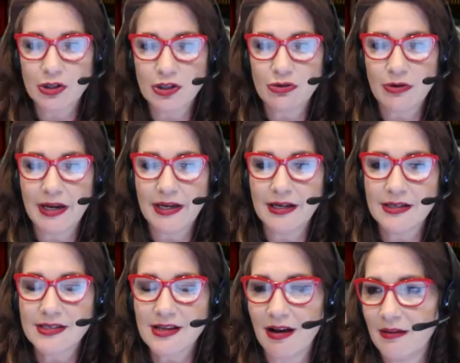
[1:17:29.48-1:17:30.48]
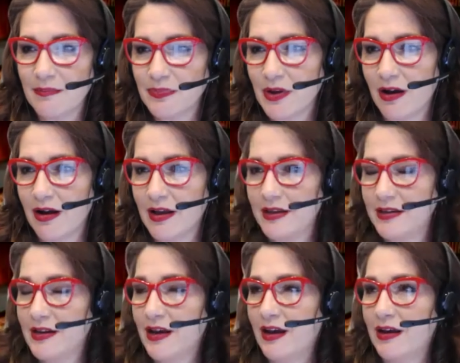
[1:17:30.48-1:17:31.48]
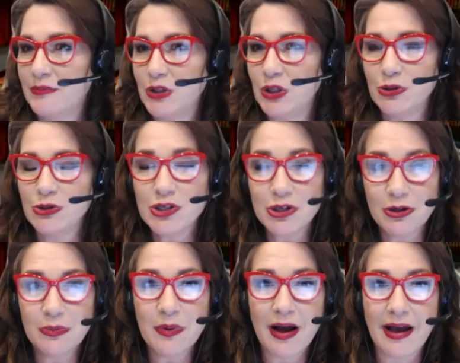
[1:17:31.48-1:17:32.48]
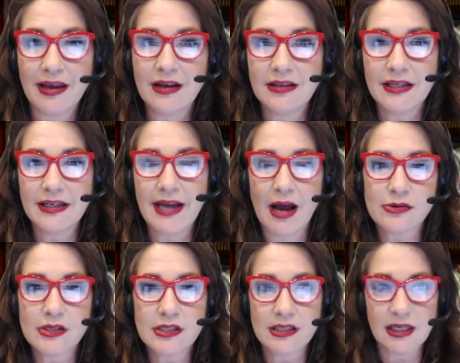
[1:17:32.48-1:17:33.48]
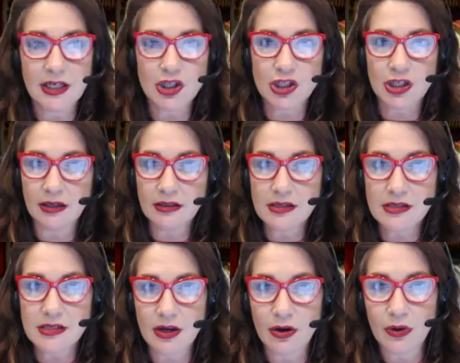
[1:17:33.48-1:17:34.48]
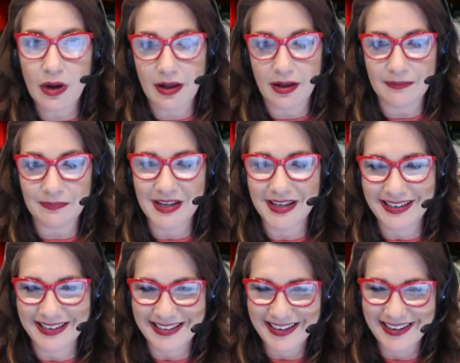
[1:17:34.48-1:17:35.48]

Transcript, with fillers: her trainings um, on um, YouTube. I clean house to Kisha. So um, I